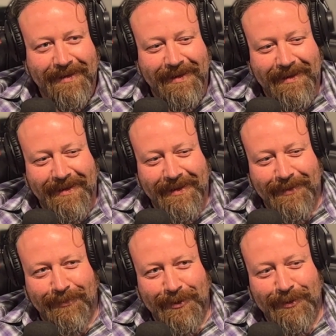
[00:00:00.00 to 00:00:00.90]
and
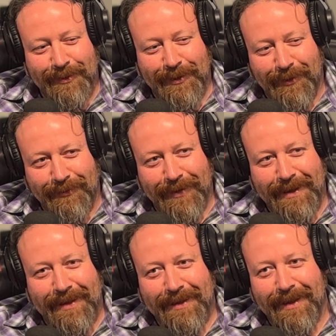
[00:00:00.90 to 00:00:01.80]
pursued a
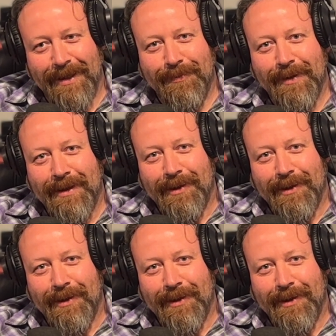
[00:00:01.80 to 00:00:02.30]
girlfriend at the time.